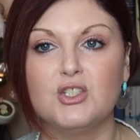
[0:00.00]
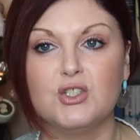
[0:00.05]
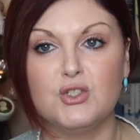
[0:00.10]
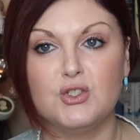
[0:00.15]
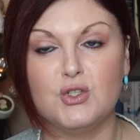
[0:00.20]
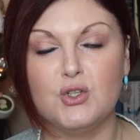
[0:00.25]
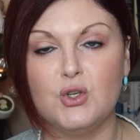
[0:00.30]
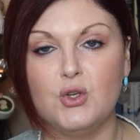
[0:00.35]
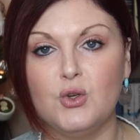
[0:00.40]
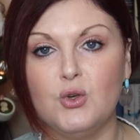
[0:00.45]

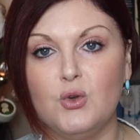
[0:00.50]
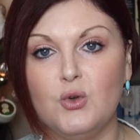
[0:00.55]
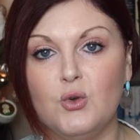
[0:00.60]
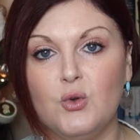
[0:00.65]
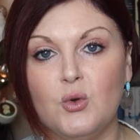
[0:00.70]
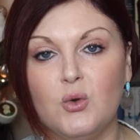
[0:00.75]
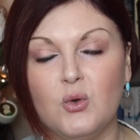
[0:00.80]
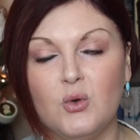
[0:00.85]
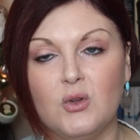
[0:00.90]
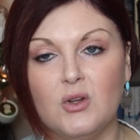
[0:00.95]

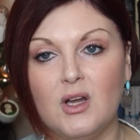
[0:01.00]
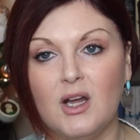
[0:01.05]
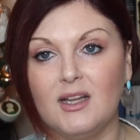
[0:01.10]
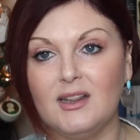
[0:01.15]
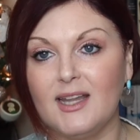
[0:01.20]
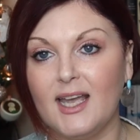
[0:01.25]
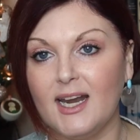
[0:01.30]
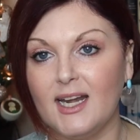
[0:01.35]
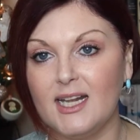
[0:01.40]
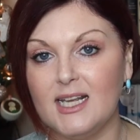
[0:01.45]
2
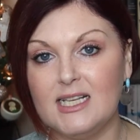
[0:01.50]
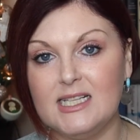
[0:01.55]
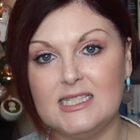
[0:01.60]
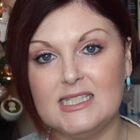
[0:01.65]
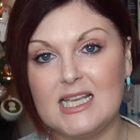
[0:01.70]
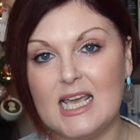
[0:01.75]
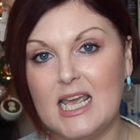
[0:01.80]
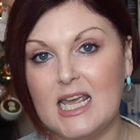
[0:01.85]
ladies